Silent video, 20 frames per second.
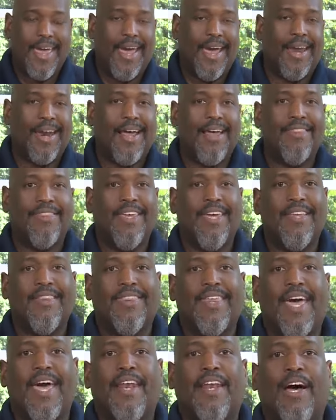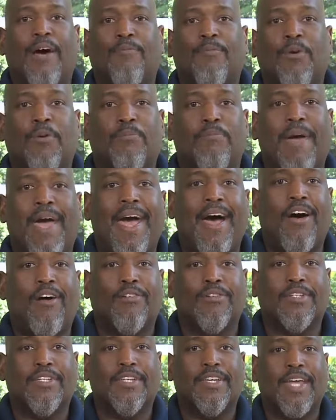And I think that upward
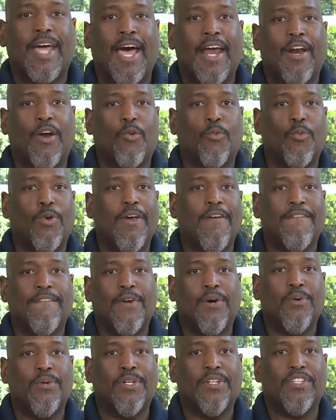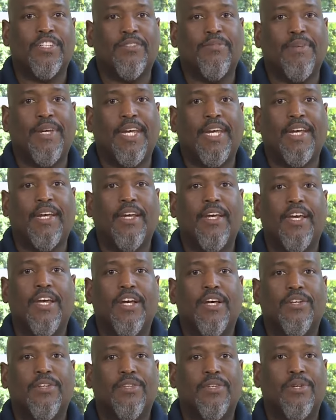bound kind of refocused me
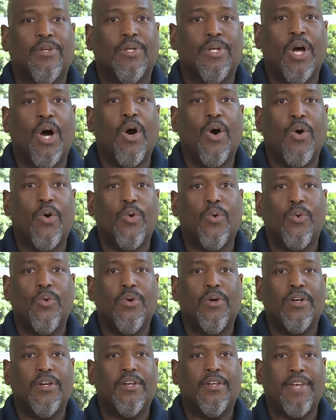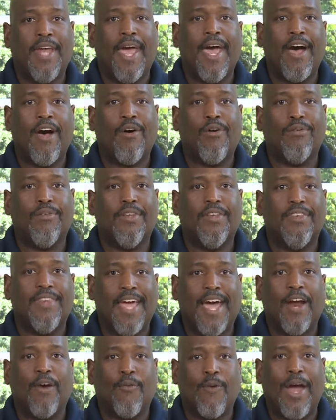to go down
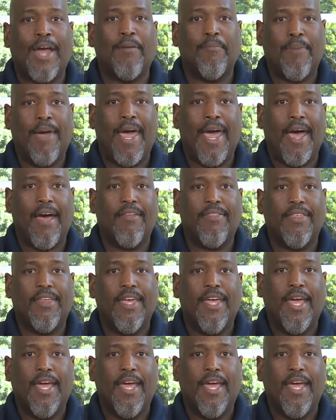that right path.